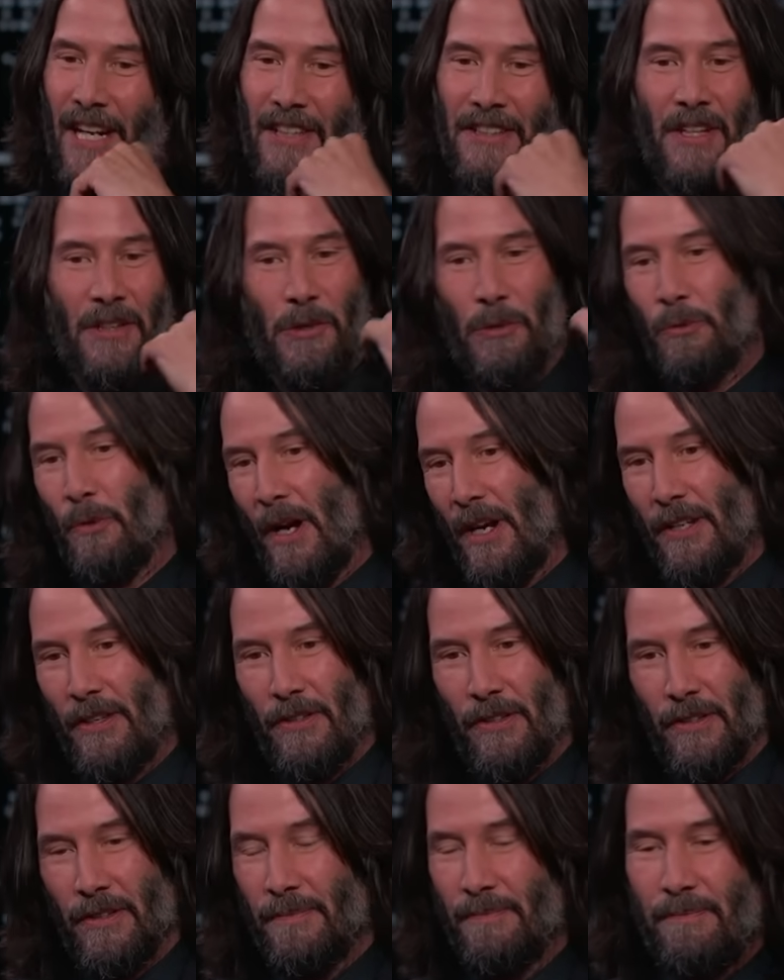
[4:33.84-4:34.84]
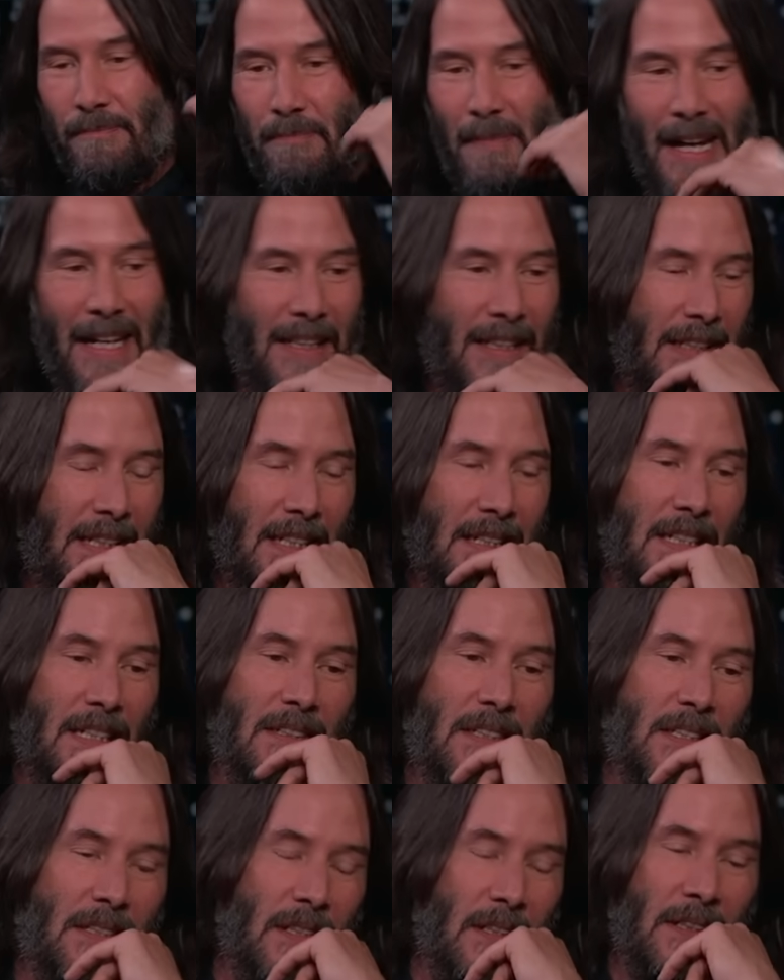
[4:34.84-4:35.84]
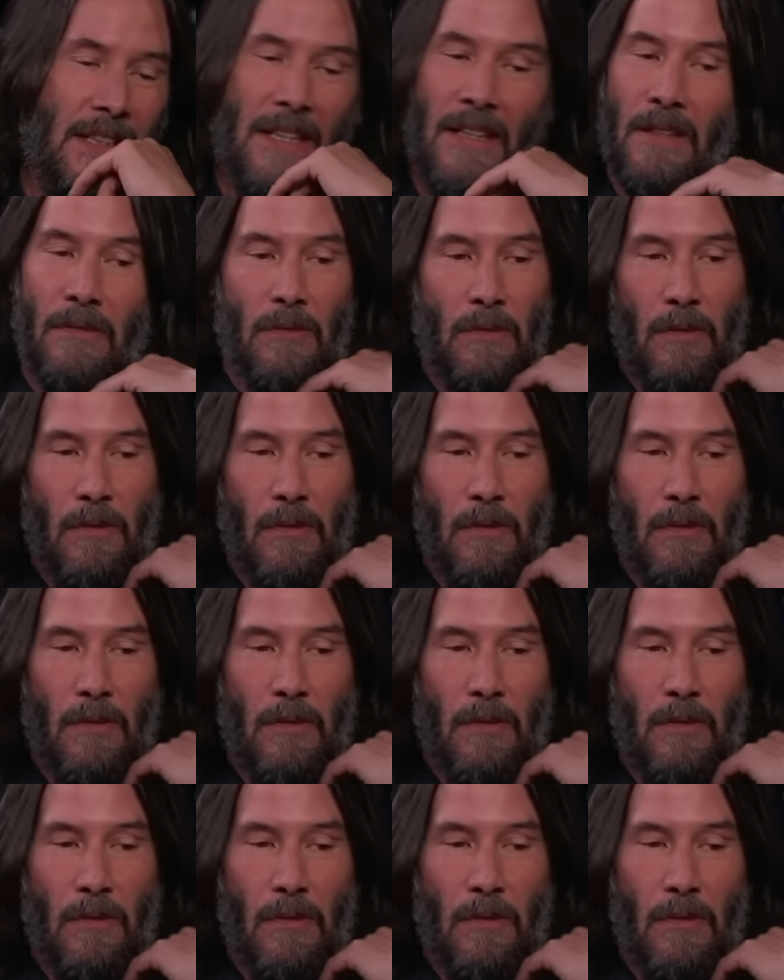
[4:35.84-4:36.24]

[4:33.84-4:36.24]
another writer, Matt Kent, and